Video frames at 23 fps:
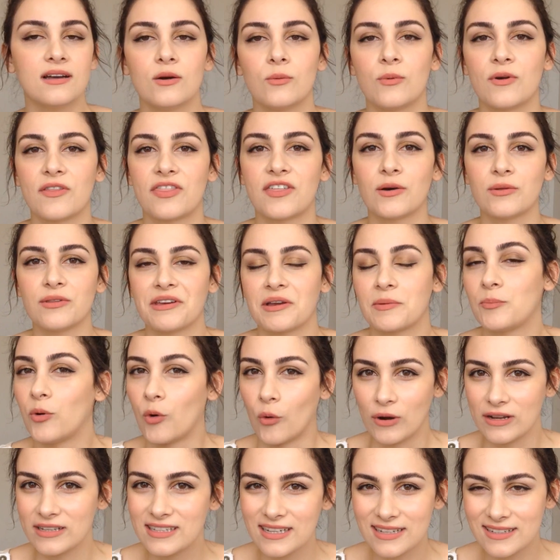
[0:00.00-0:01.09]
without like
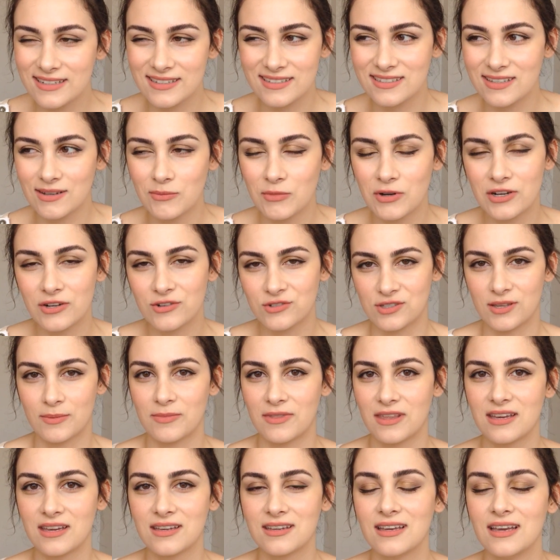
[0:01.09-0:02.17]
pointing to someone or
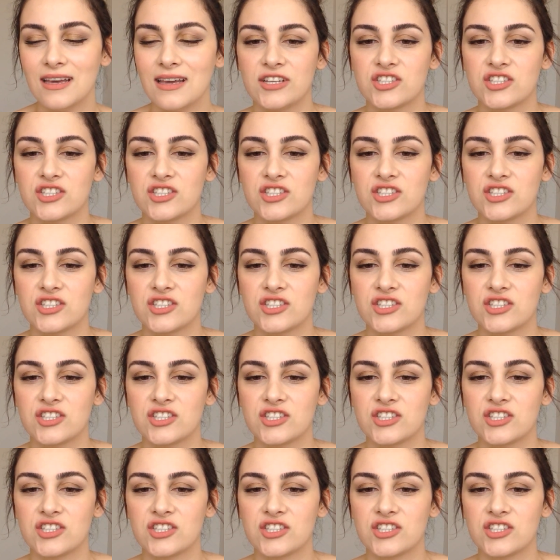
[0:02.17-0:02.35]
something.